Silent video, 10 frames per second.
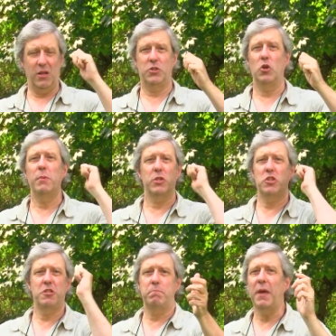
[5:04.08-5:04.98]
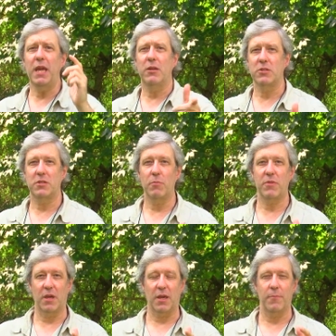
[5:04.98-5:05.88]
too much speed or
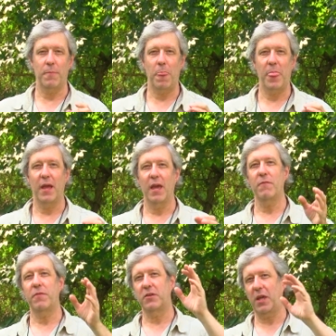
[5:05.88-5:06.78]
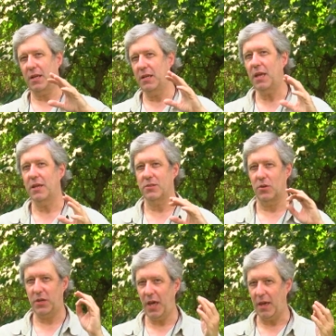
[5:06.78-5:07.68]
something. If the technique is
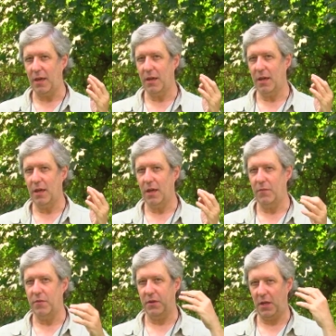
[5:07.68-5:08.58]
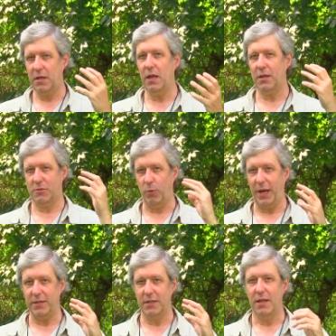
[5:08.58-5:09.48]
okay, if the technique is
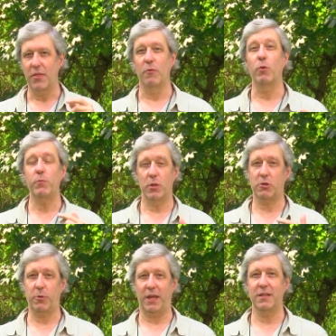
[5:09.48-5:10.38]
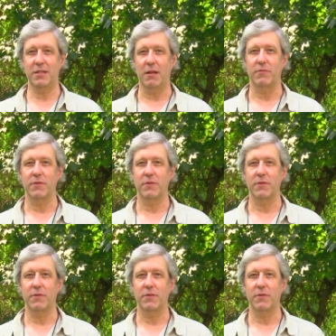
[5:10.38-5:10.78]
right, the whip will crack itself.